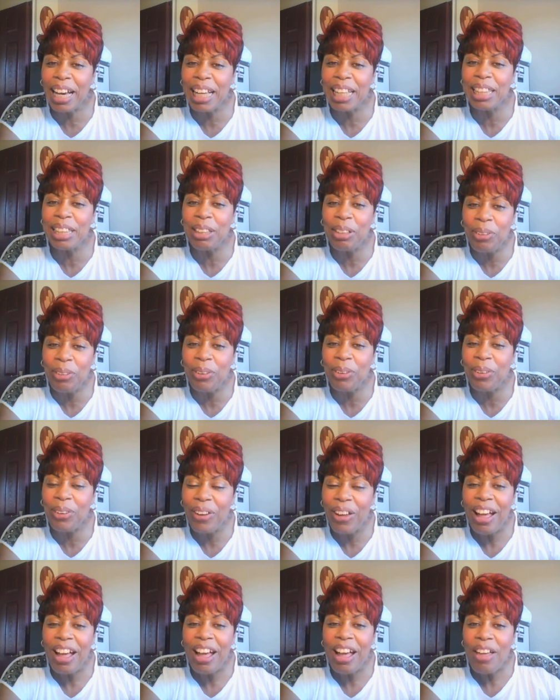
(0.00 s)
I thought
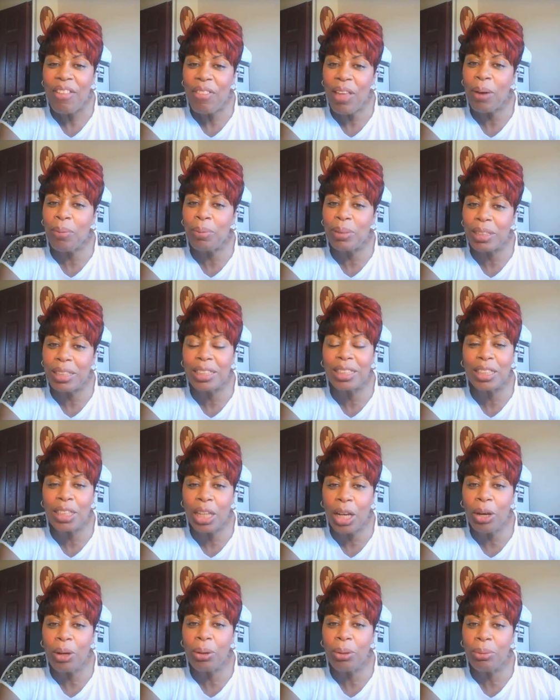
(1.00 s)
that was
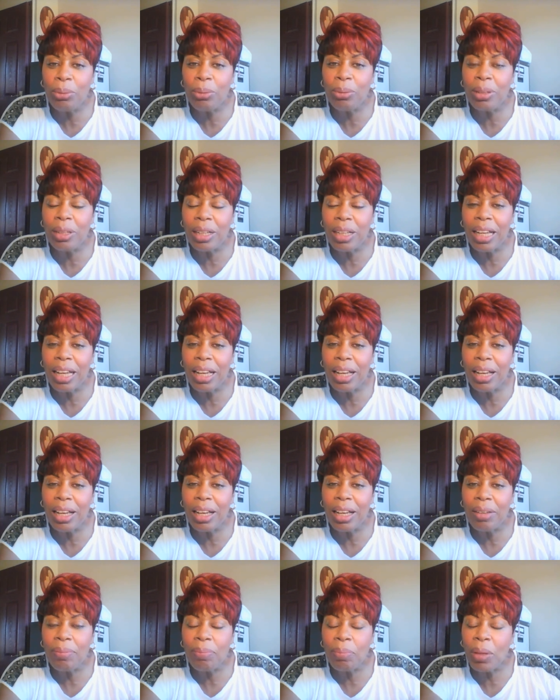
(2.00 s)
so
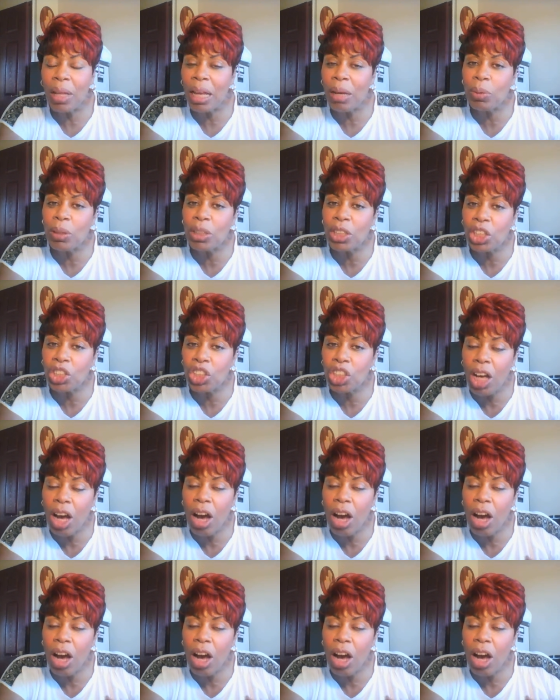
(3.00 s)
it was such an